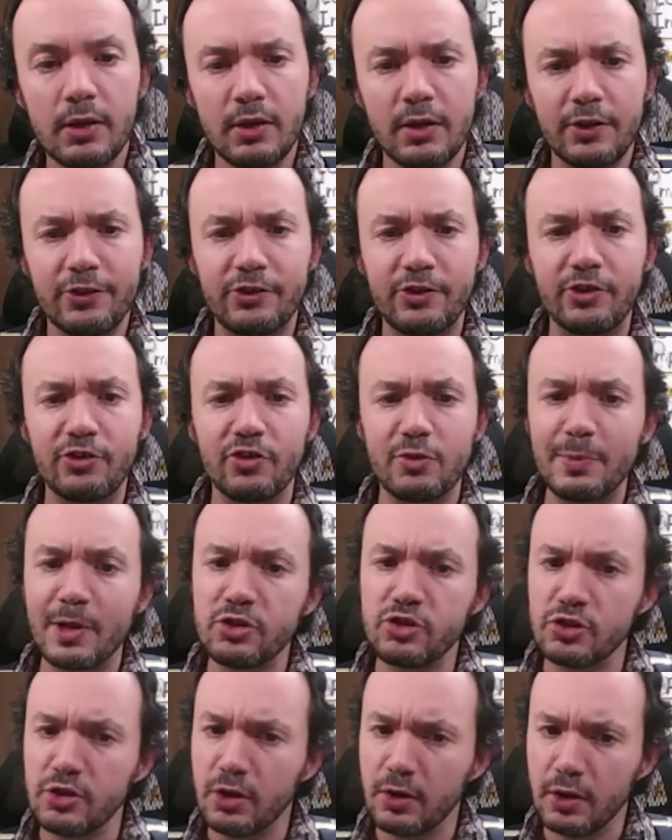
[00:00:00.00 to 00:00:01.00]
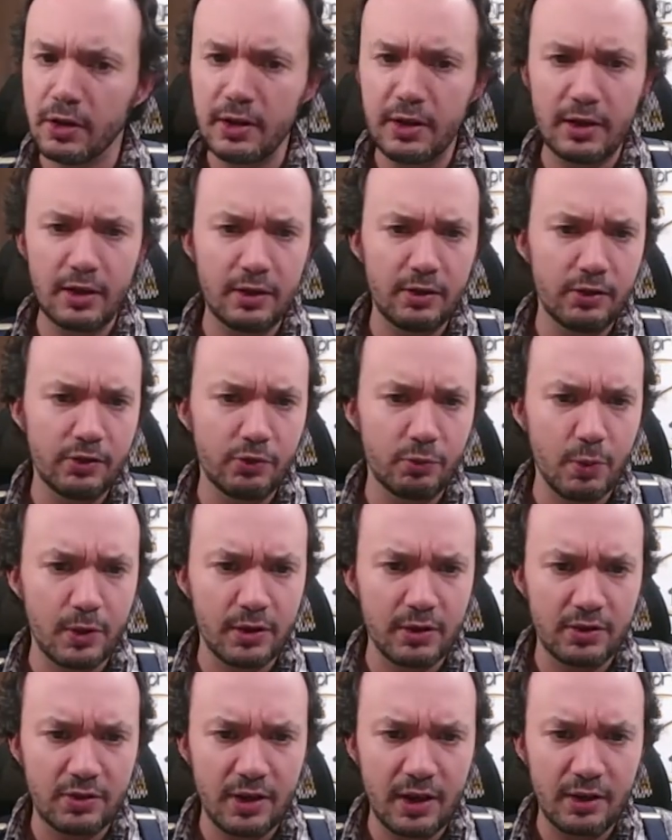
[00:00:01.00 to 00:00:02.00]
System engineering is what
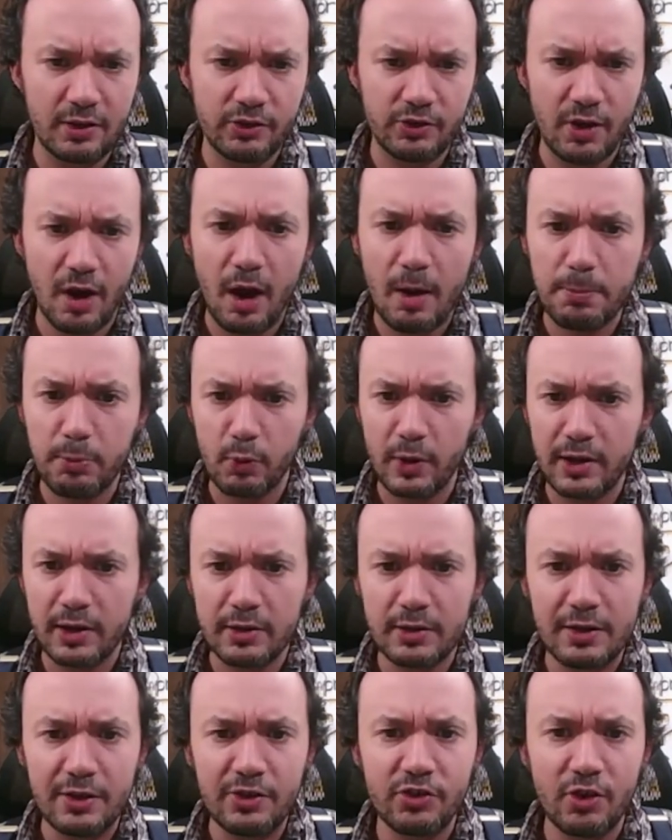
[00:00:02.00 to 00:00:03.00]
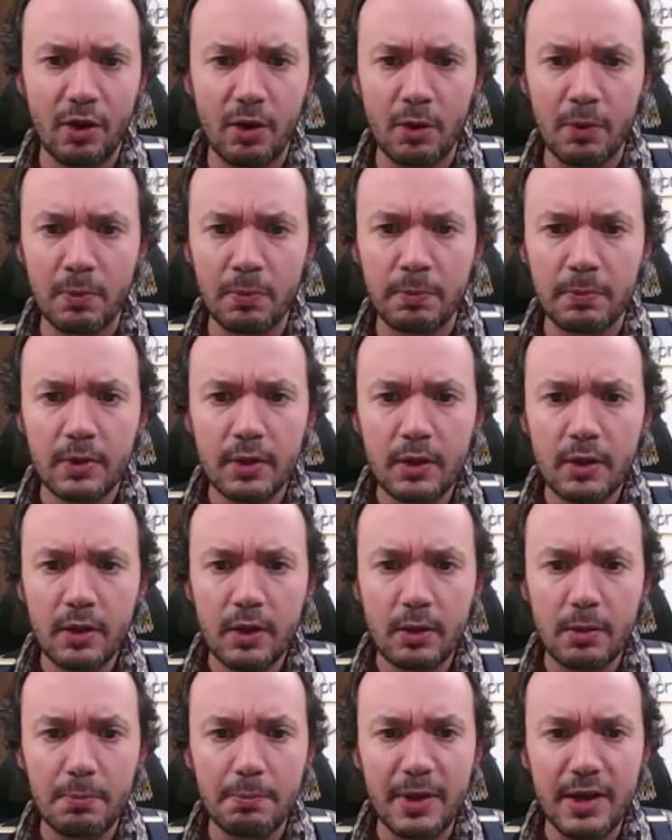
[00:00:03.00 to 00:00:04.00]
it takes to operate it. These are
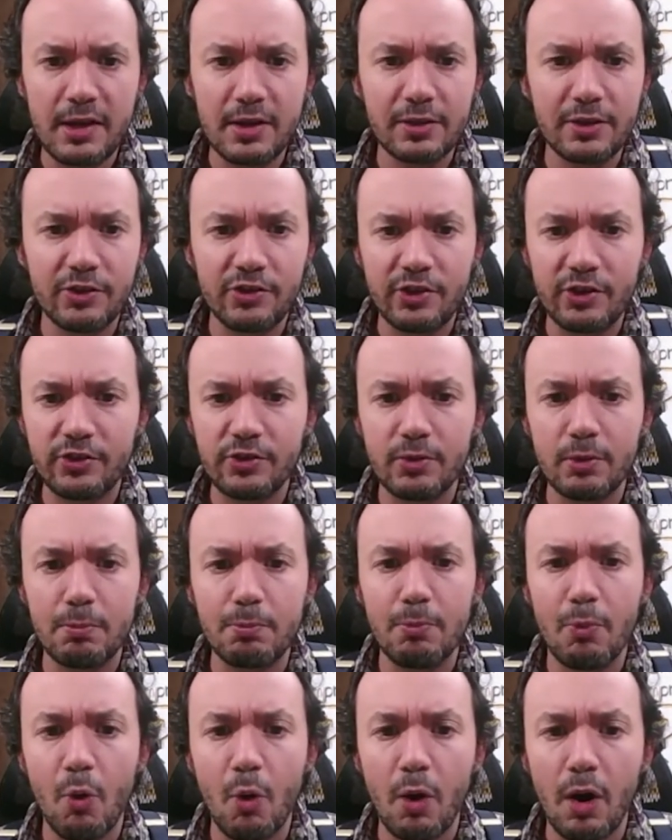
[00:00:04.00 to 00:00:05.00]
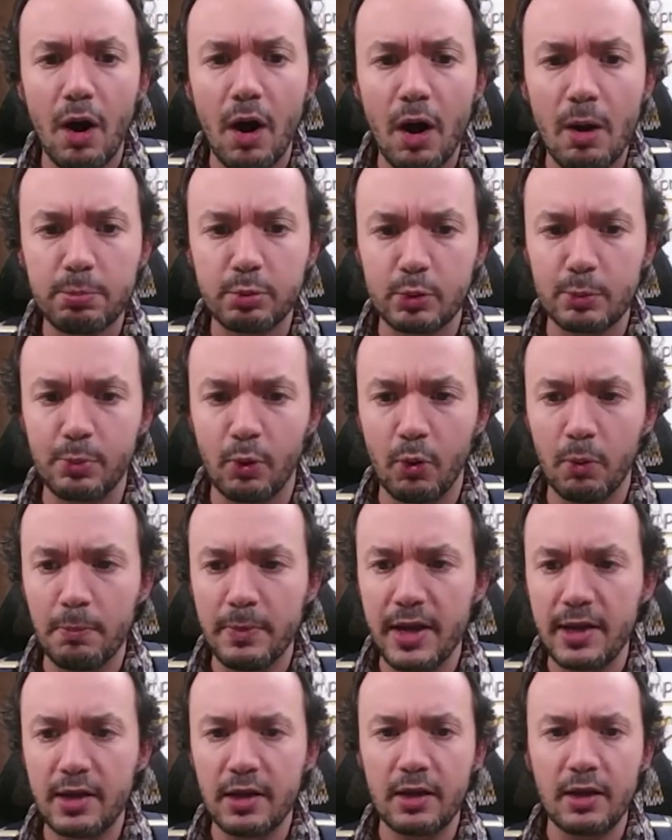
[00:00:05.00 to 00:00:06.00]
making the system more operable,
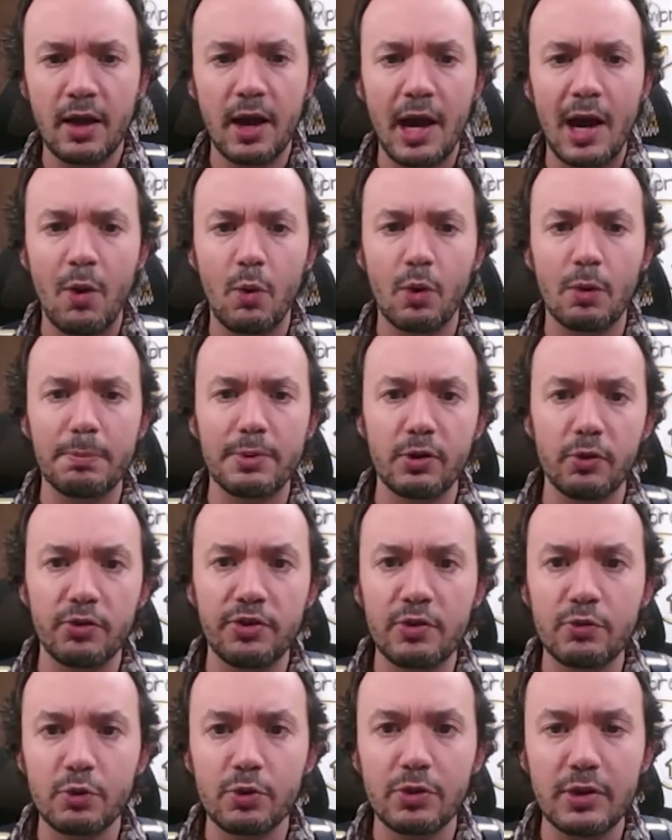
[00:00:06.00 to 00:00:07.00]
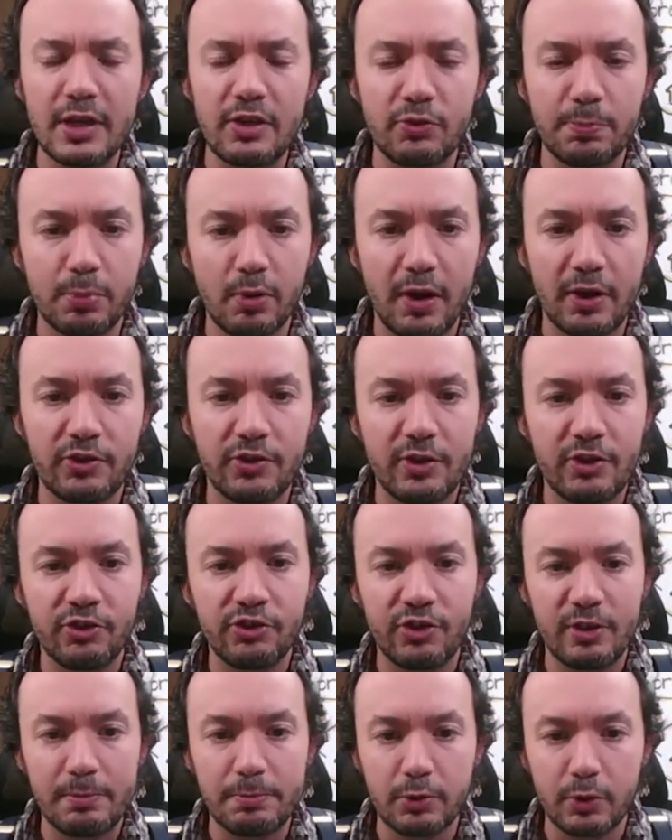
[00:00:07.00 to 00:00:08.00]
making our build and release process
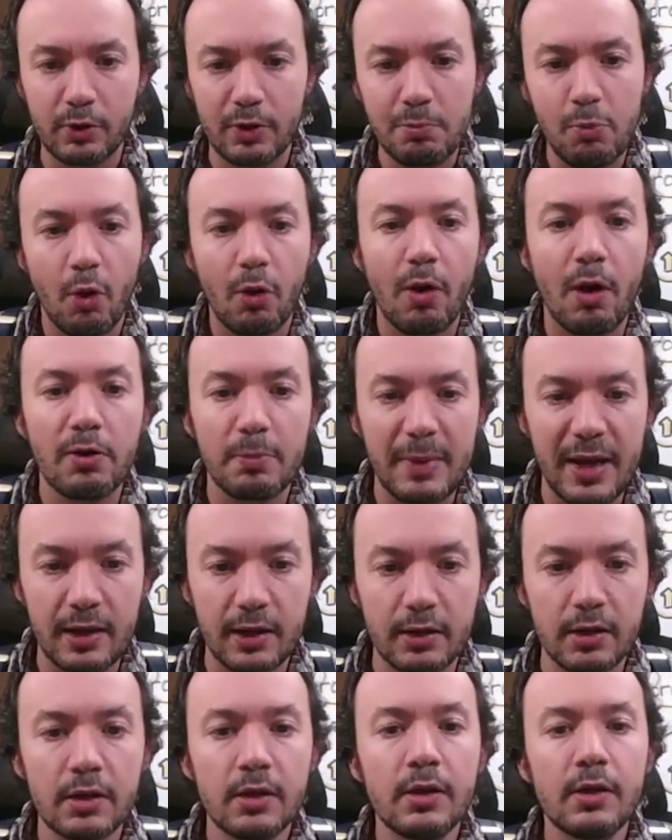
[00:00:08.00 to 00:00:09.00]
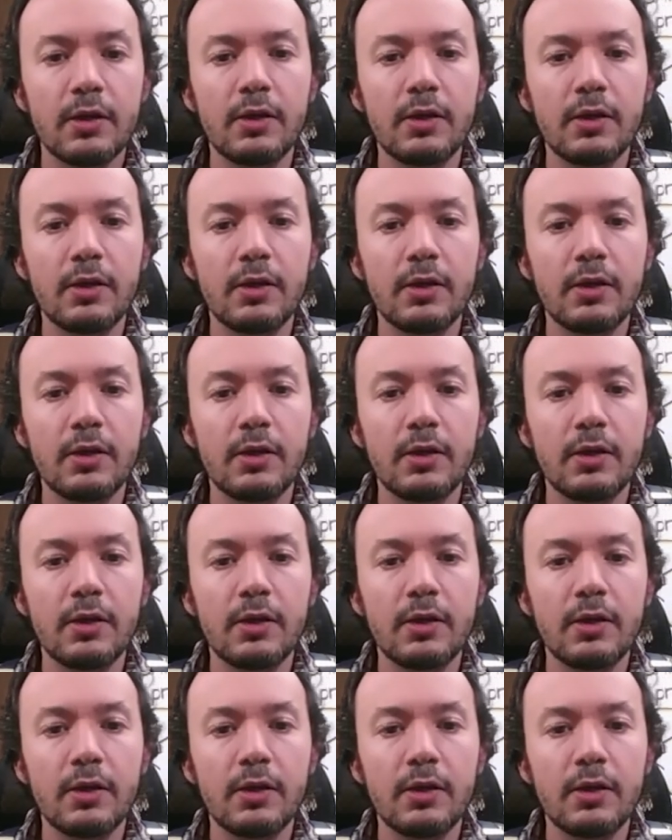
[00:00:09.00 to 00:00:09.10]
simpler and more automated.